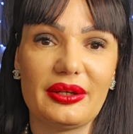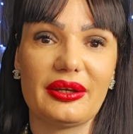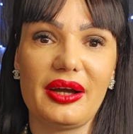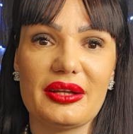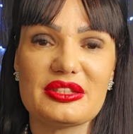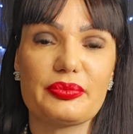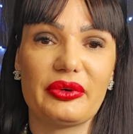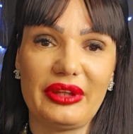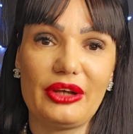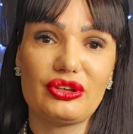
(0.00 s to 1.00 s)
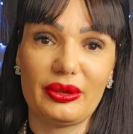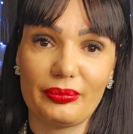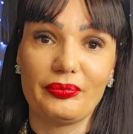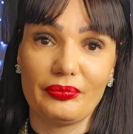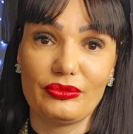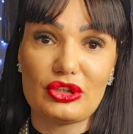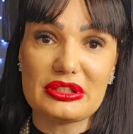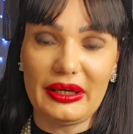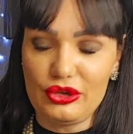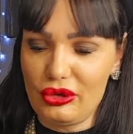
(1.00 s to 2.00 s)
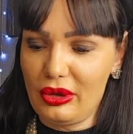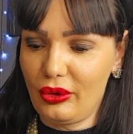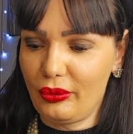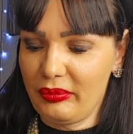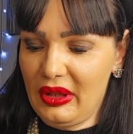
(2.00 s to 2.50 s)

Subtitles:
God's protection, just to let you know.